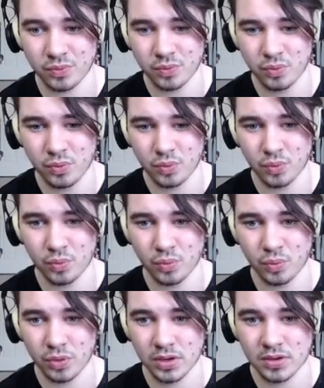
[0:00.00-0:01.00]
Ooh.
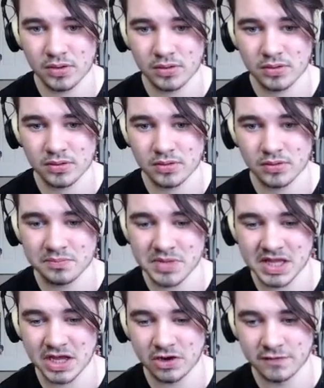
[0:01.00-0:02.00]
Be
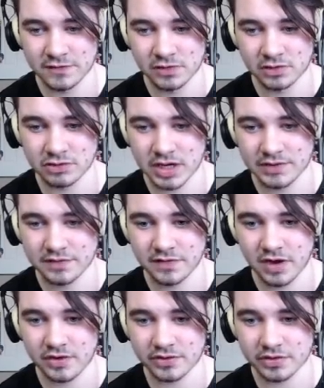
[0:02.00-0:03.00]
careful around
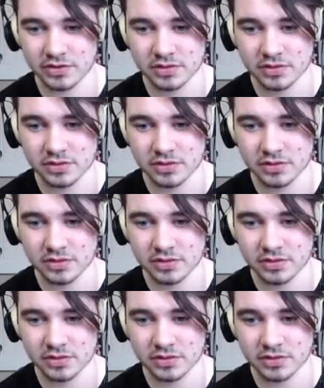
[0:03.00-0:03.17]
fire.